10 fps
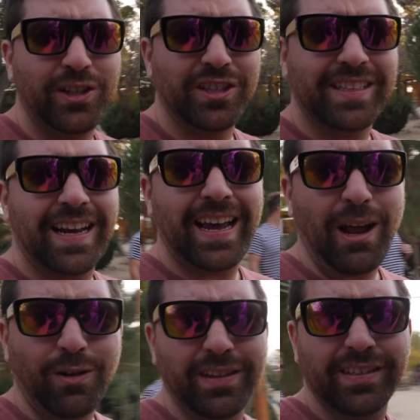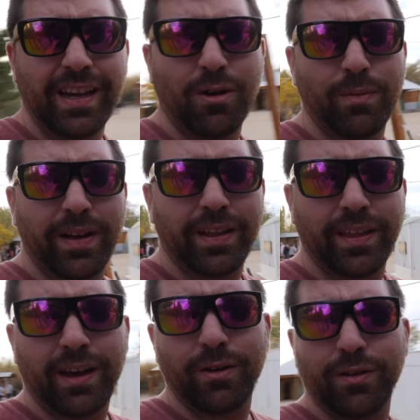just got out of the sound
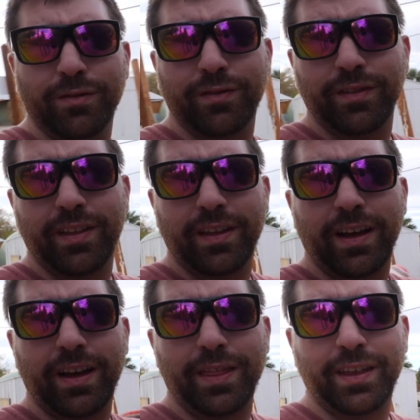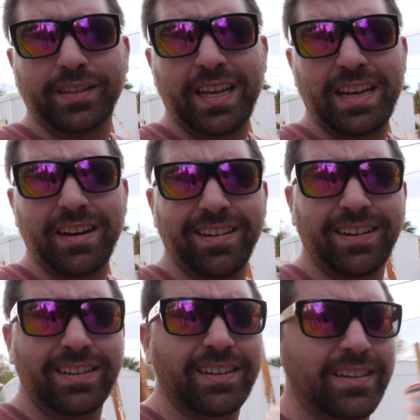bath, out of uh, this thing
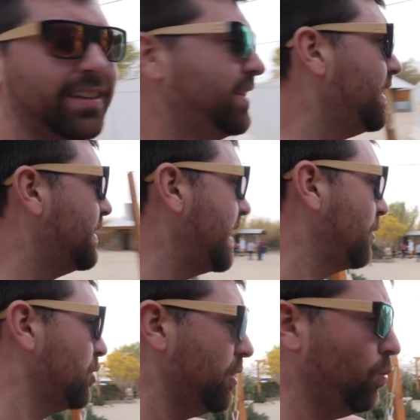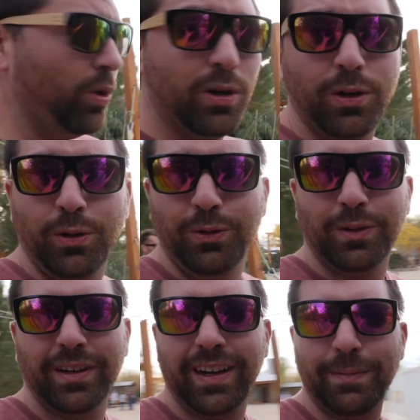here, the Integratron.
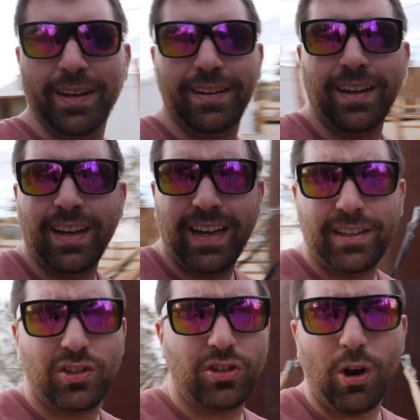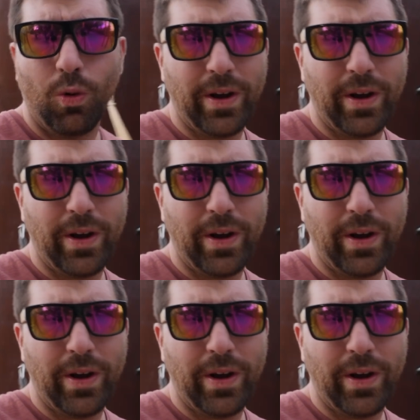Woo! I mean, it's so